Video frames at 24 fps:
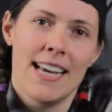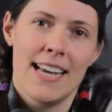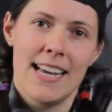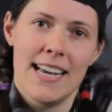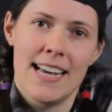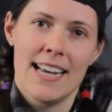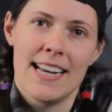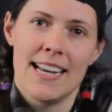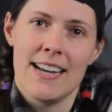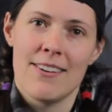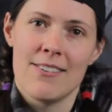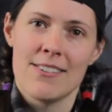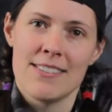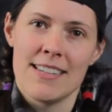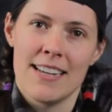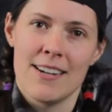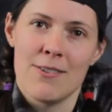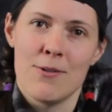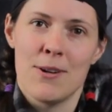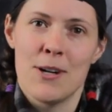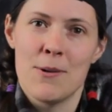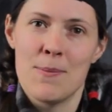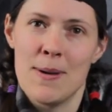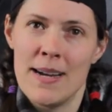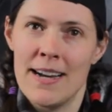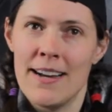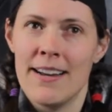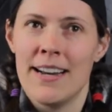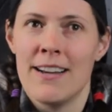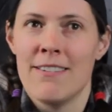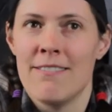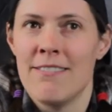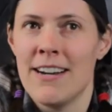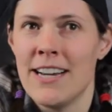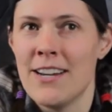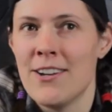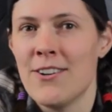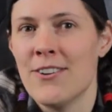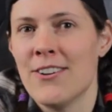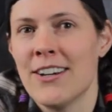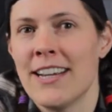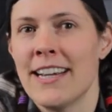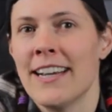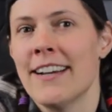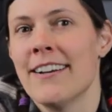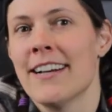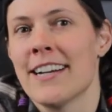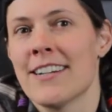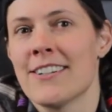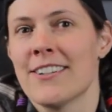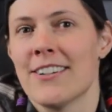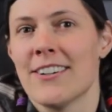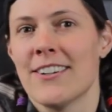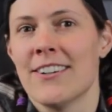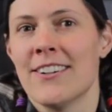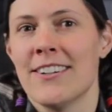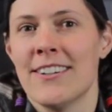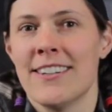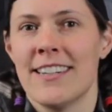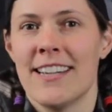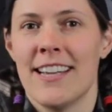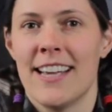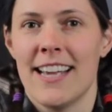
And I was like, what about I write you a character